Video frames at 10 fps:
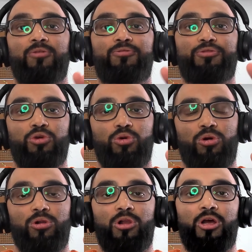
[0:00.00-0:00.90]

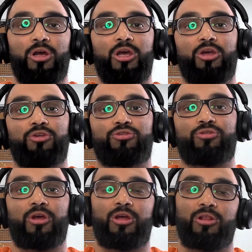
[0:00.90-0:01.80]
fuel is
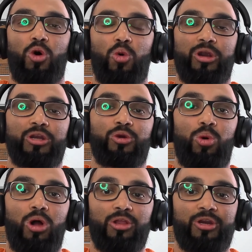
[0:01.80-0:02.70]
lower in
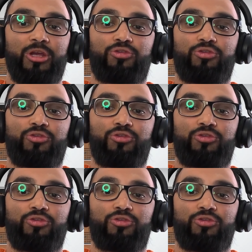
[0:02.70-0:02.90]
quality,